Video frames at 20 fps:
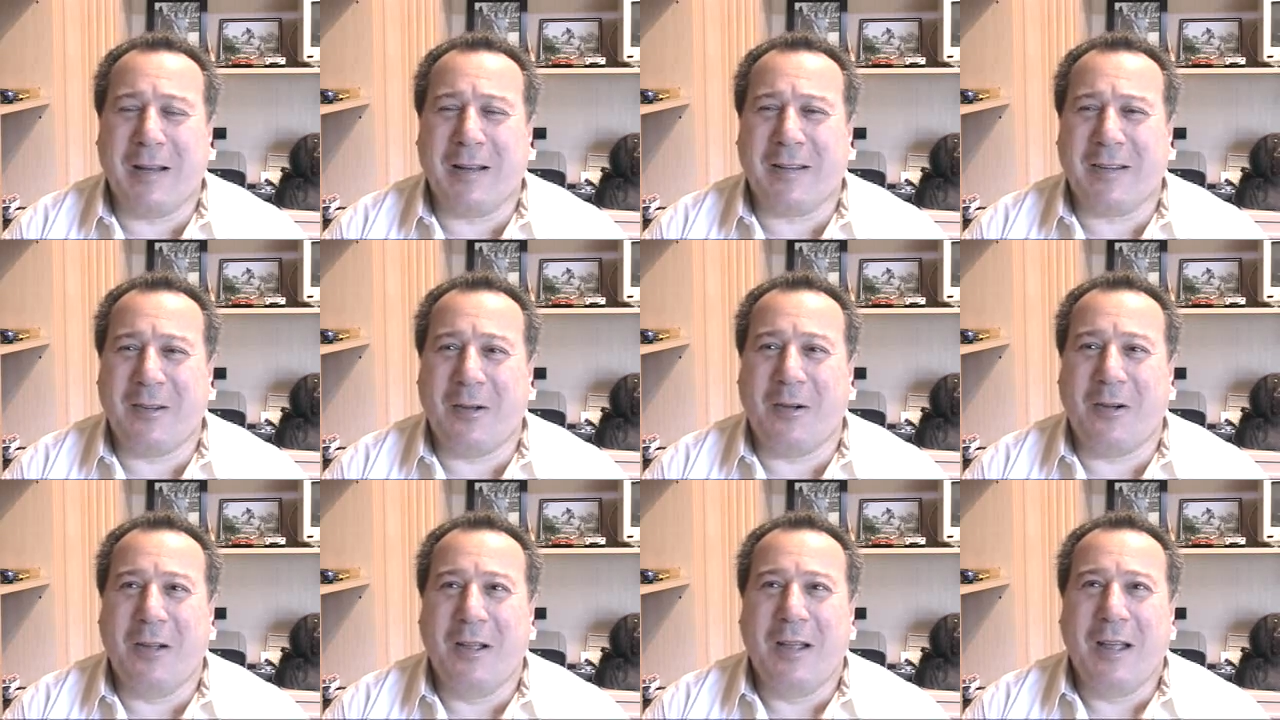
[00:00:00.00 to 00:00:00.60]

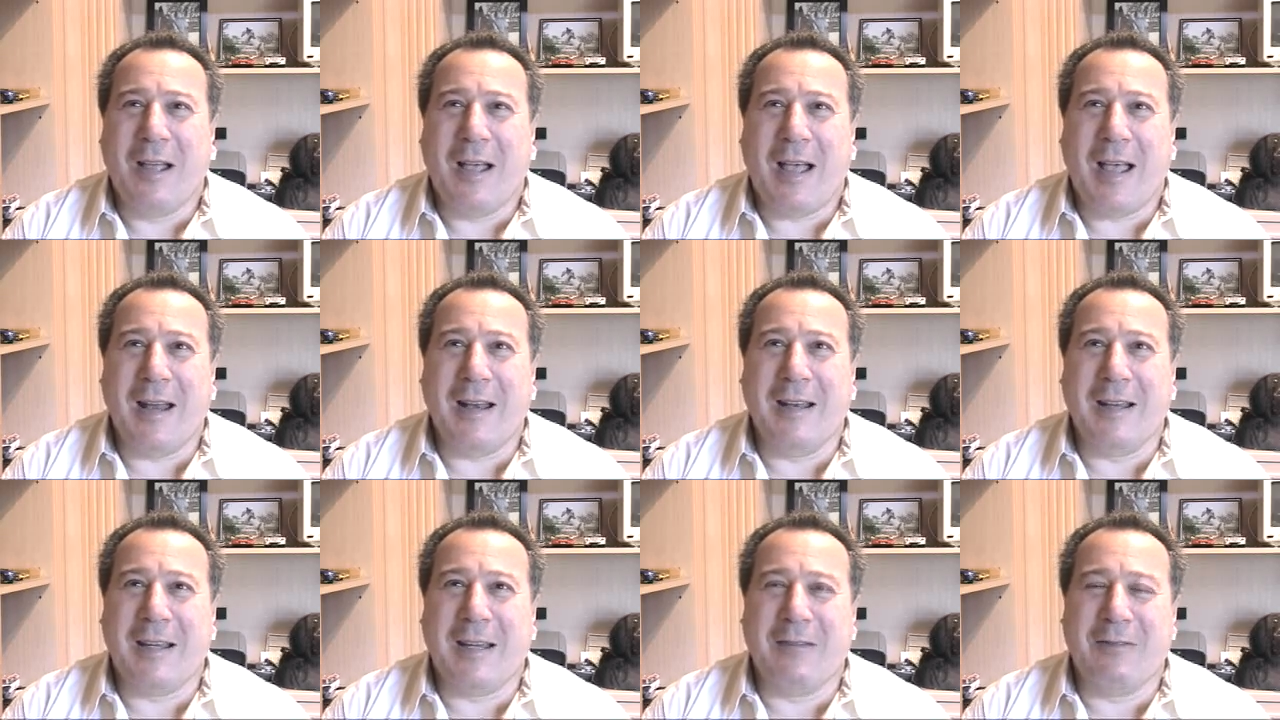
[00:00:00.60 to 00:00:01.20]
so
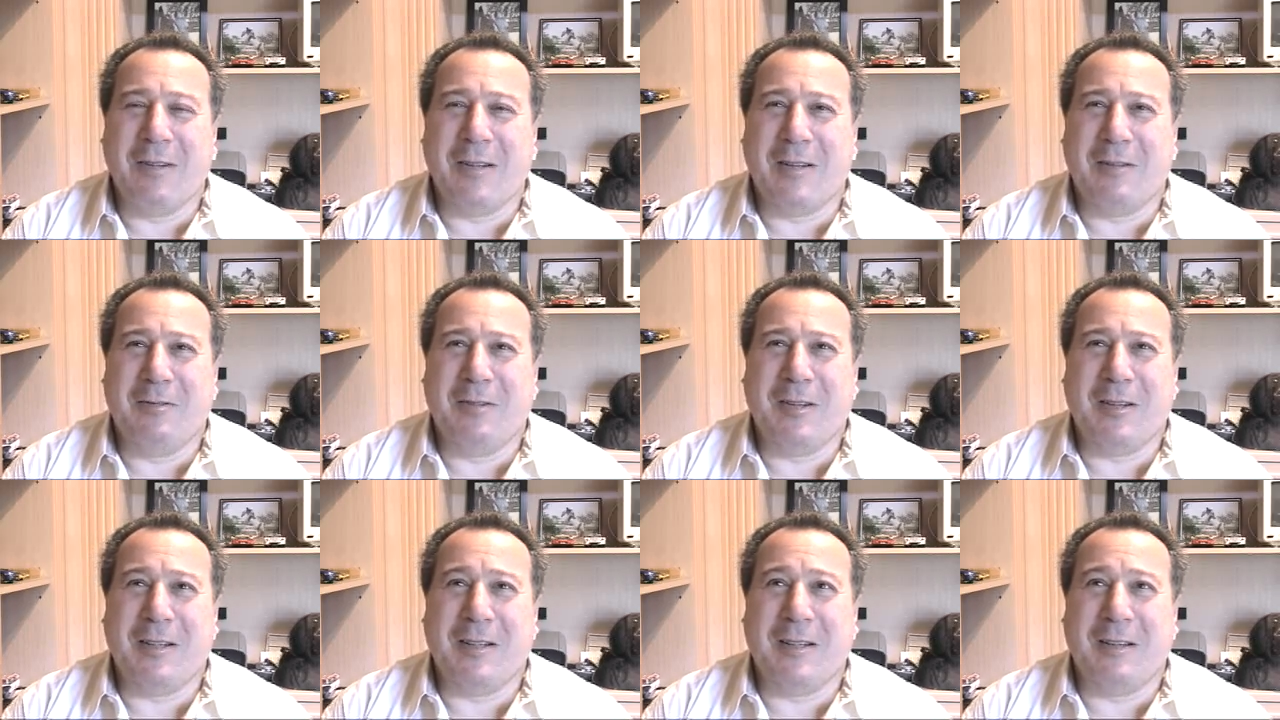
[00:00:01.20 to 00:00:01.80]
I didn't give it
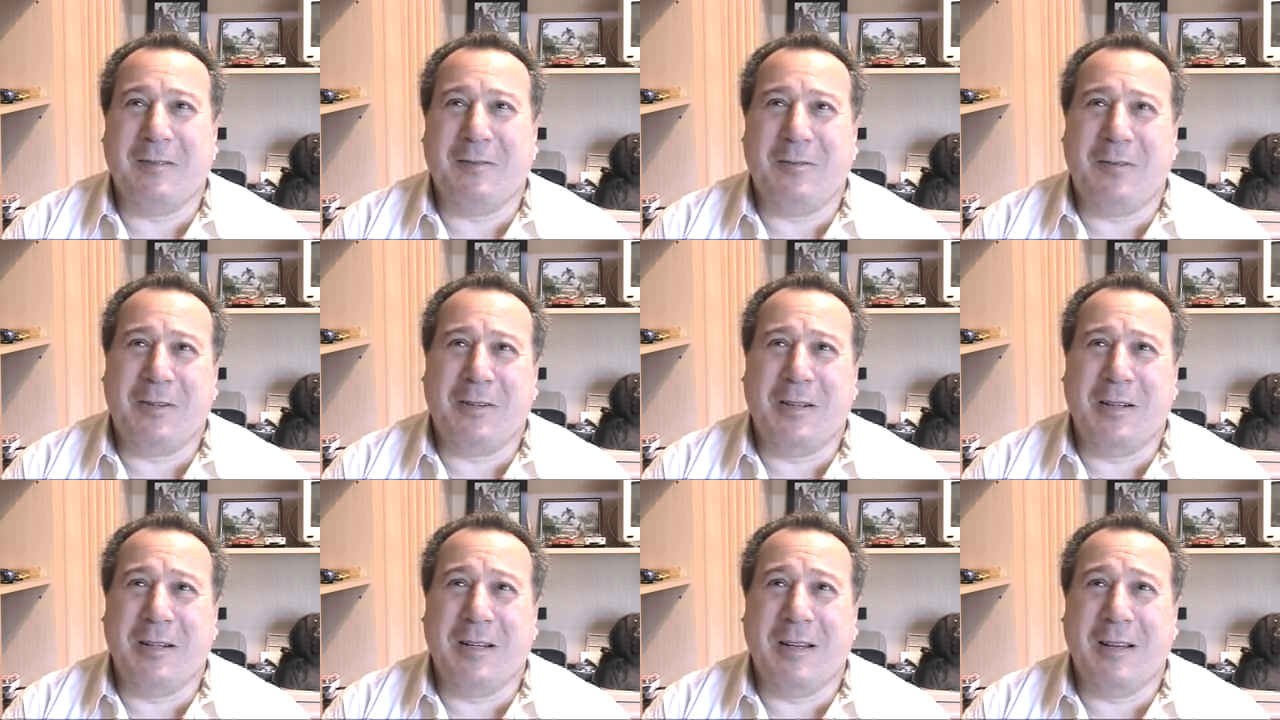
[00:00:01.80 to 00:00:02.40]
the
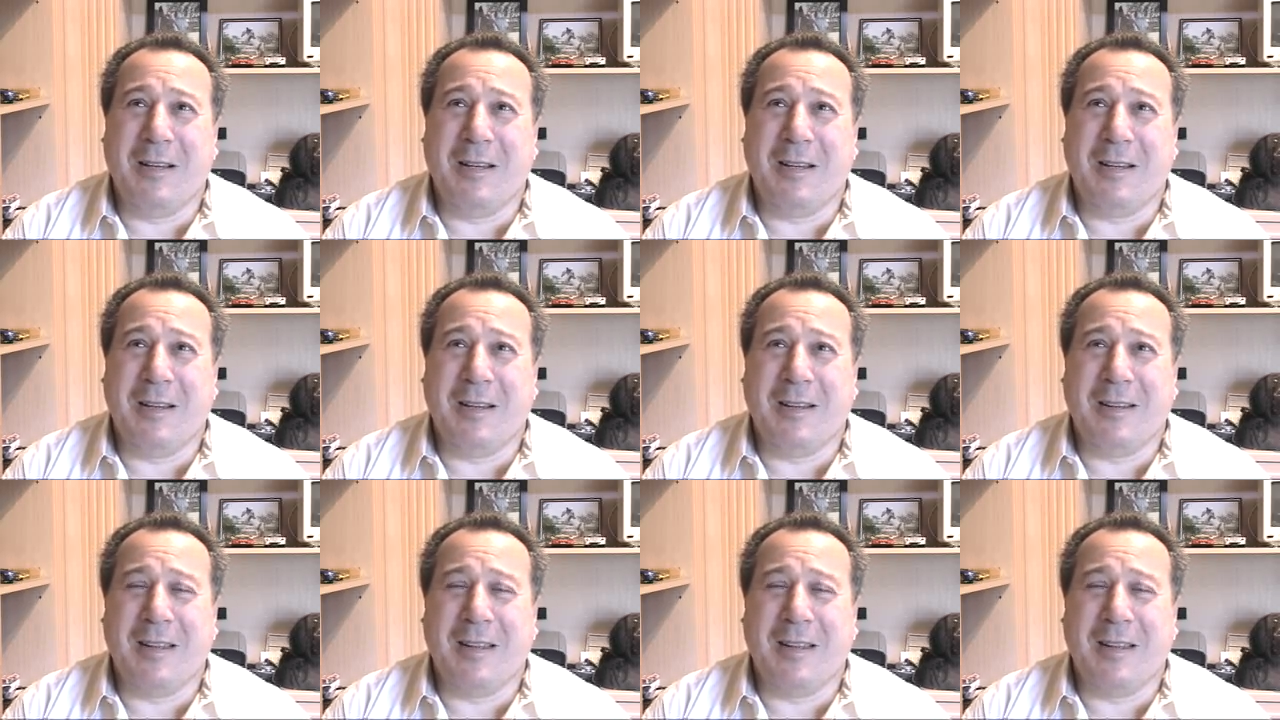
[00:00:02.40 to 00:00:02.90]
validity